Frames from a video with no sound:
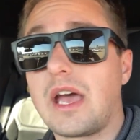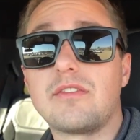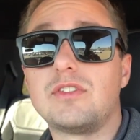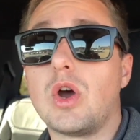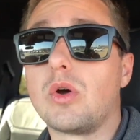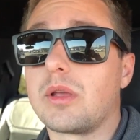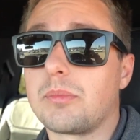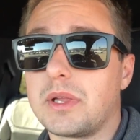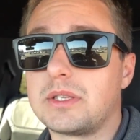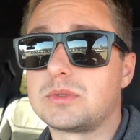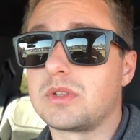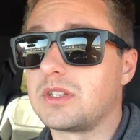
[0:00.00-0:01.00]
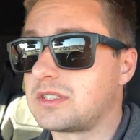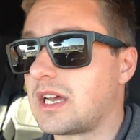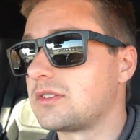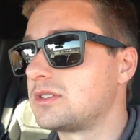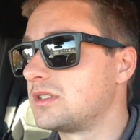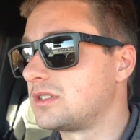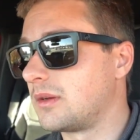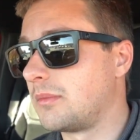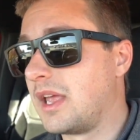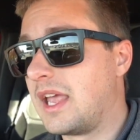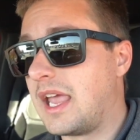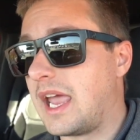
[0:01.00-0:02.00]
I have no complaints with the sound system
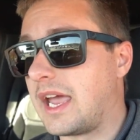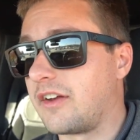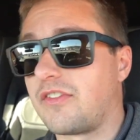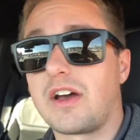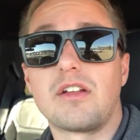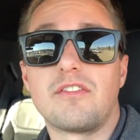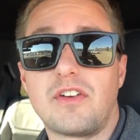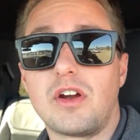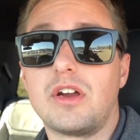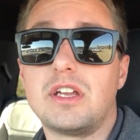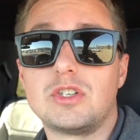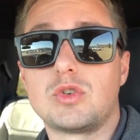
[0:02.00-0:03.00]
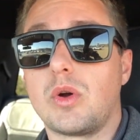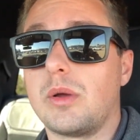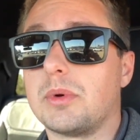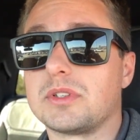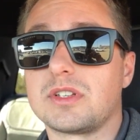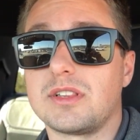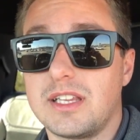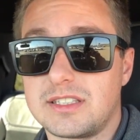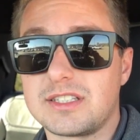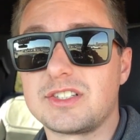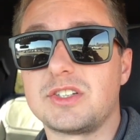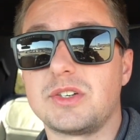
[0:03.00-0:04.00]
and found it very enjoyable to
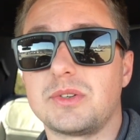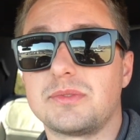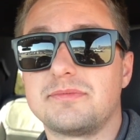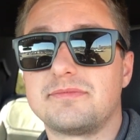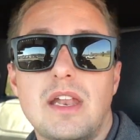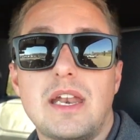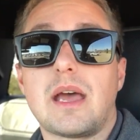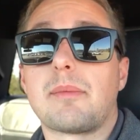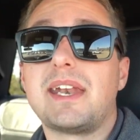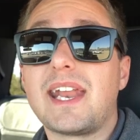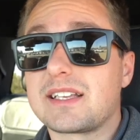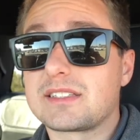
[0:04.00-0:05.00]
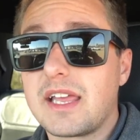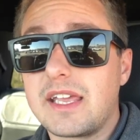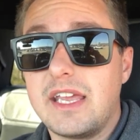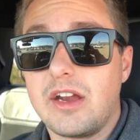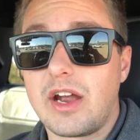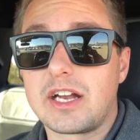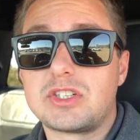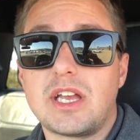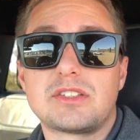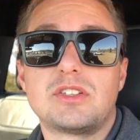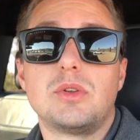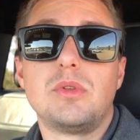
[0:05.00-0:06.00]
listen to. Now, my next like here actually has
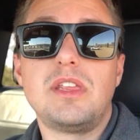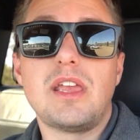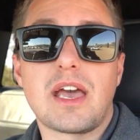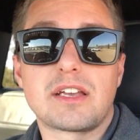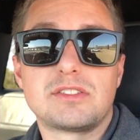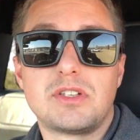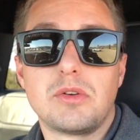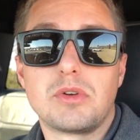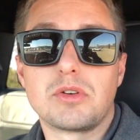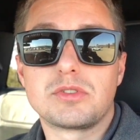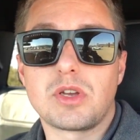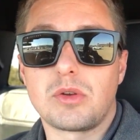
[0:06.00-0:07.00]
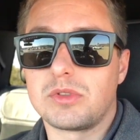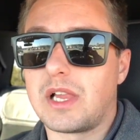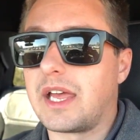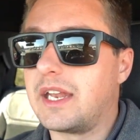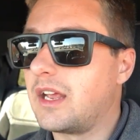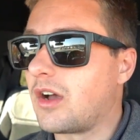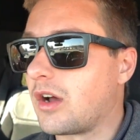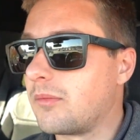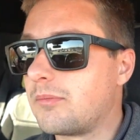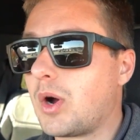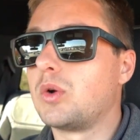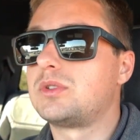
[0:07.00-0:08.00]
to do with the exterior zone lighting on
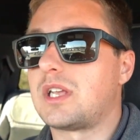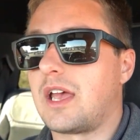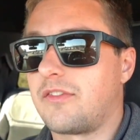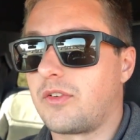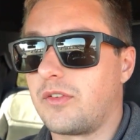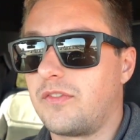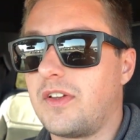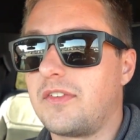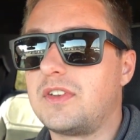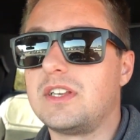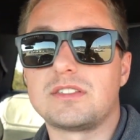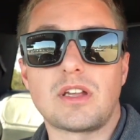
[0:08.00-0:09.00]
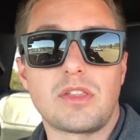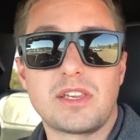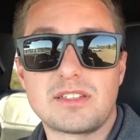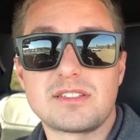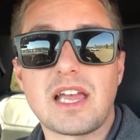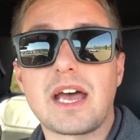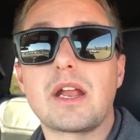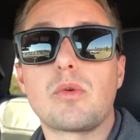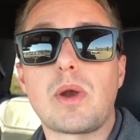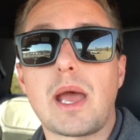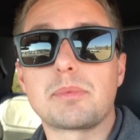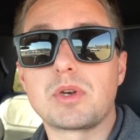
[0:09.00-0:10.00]
most F-150s. Now, this is not a
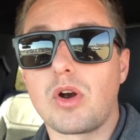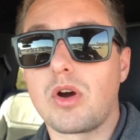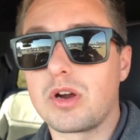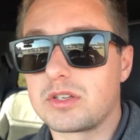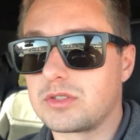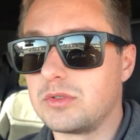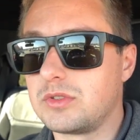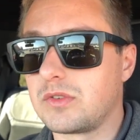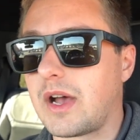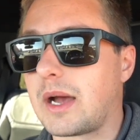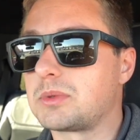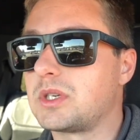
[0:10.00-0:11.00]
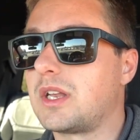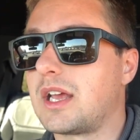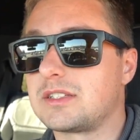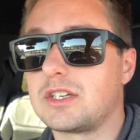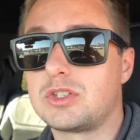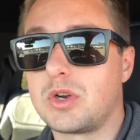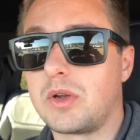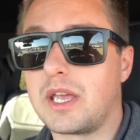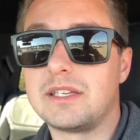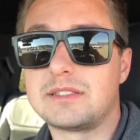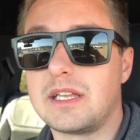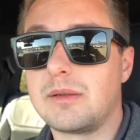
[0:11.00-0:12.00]
Raptor R exclusive option, as I
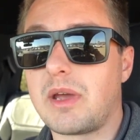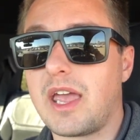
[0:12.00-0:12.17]
showcased in my